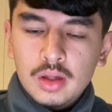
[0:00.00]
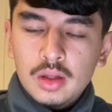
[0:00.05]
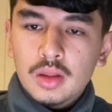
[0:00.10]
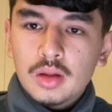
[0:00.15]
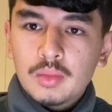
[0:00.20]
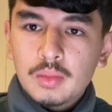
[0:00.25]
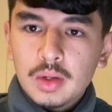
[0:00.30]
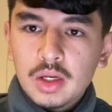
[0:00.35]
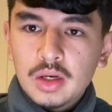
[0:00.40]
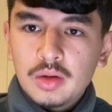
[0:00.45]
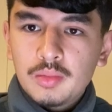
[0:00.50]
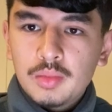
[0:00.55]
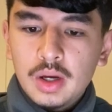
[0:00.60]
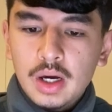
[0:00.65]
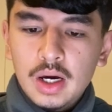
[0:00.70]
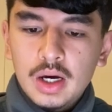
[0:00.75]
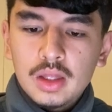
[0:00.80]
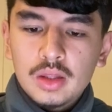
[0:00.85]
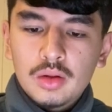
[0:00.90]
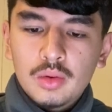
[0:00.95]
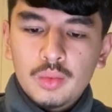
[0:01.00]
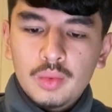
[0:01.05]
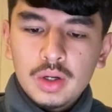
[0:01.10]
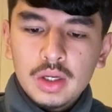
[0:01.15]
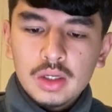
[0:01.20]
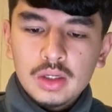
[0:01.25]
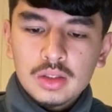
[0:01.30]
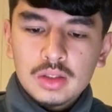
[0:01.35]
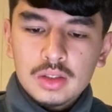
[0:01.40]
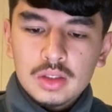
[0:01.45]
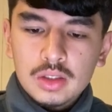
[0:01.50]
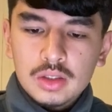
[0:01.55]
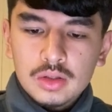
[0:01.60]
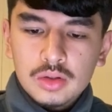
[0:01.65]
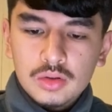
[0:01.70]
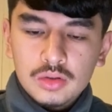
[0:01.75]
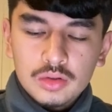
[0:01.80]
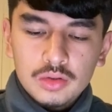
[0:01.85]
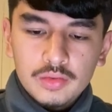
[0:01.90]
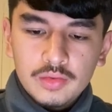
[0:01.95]
The meaning behind the wicks is
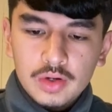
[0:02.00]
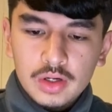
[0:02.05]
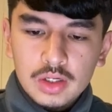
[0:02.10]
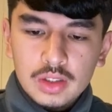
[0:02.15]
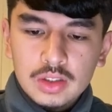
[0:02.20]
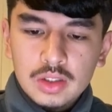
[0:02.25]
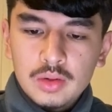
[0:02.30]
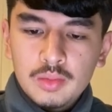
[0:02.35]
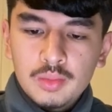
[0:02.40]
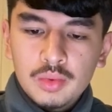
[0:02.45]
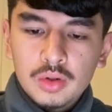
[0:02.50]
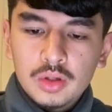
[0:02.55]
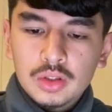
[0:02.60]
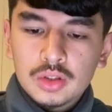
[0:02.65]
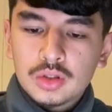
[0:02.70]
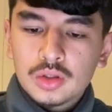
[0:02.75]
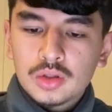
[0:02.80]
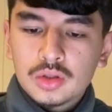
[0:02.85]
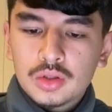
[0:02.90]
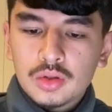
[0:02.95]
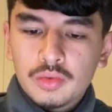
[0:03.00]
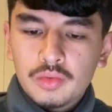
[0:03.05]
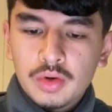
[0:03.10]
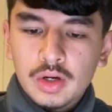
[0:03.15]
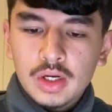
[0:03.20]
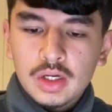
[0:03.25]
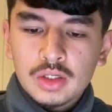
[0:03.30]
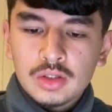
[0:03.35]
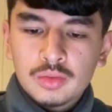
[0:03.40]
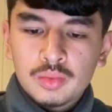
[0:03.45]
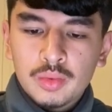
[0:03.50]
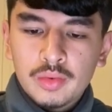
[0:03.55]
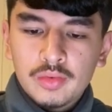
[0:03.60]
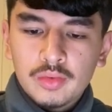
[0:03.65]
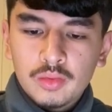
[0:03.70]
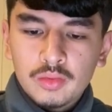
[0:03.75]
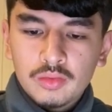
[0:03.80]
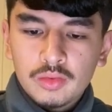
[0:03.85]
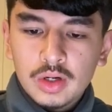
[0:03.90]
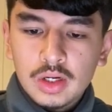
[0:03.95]
also very simple. It shows the range
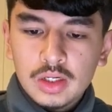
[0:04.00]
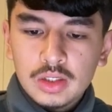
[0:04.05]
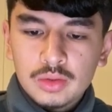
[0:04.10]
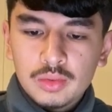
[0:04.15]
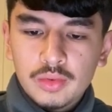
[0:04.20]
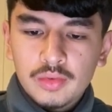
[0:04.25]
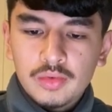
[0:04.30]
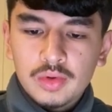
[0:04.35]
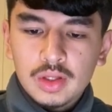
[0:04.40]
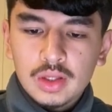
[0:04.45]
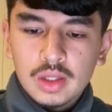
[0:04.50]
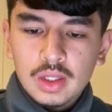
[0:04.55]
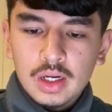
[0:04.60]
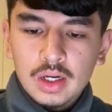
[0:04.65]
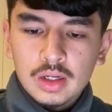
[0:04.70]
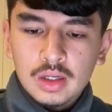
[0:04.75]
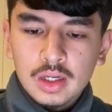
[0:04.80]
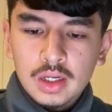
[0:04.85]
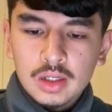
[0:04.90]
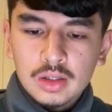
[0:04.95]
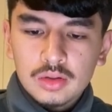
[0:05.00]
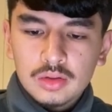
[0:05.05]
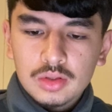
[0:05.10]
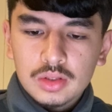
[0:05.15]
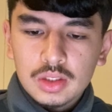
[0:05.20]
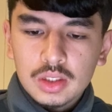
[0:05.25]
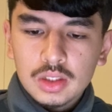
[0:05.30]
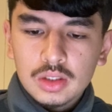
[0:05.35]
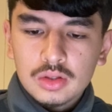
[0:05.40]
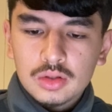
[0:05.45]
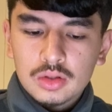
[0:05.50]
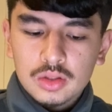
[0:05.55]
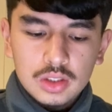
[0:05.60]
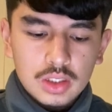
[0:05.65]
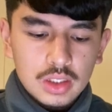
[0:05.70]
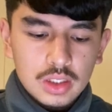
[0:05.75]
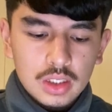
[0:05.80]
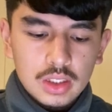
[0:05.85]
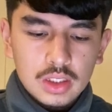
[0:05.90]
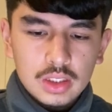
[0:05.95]
within that candlestick. So
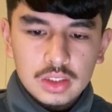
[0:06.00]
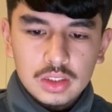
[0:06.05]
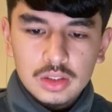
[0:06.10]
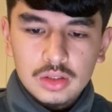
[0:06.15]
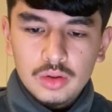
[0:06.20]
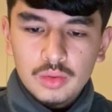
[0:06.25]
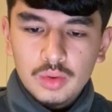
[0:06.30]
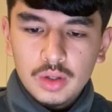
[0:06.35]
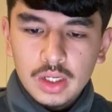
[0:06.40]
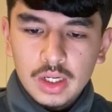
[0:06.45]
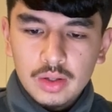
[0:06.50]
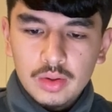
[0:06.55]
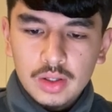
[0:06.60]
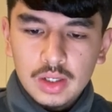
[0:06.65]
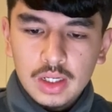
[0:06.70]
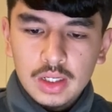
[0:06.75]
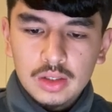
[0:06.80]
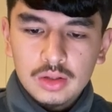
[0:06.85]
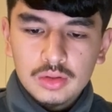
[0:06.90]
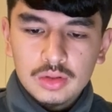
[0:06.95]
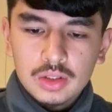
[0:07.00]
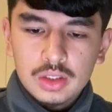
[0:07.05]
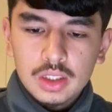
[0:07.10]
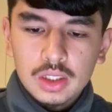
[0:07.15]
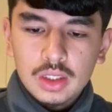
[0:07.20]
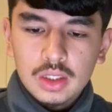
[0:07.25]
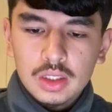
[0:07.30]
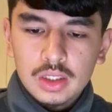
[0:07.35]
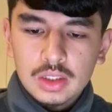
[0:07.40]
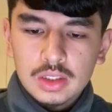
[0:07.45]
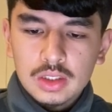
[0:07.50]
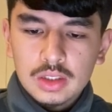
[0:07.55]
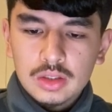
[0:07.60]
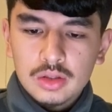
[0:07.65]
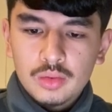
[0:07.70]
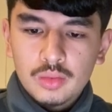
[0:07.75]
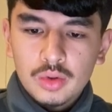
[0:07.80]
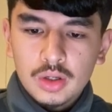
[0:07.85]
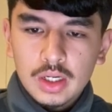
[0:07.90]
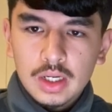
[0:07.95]
say that this is a 1 hour candlestick, this is
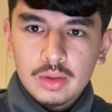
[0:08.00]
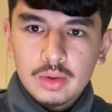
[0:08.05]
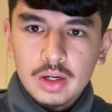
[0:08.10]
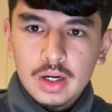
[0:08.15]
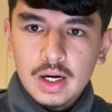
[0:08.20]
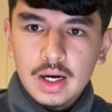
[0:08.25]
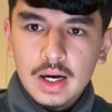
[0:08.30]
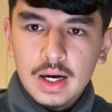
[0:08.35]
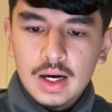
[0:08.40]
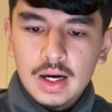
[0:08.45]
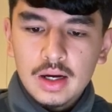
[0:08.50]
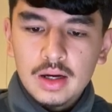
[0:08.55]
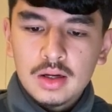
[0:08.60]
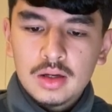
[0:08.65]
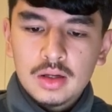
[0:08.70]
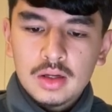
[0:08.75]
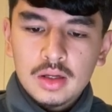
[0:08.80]
the 1 hour high,